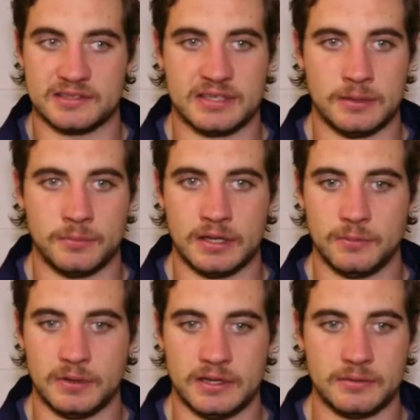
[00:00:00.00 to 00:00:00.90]
team
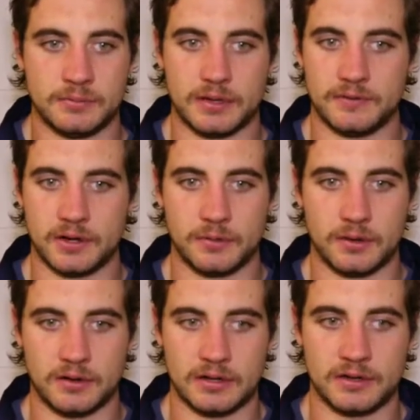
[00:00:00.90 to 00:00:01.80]
we didn't play very
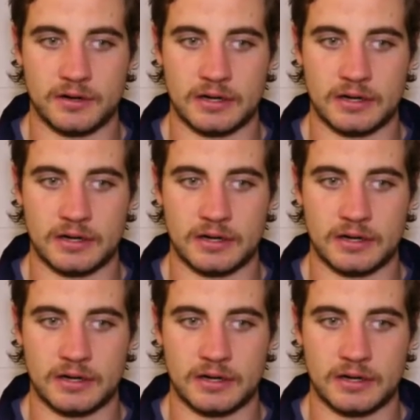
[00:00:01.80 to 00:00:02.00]
well either.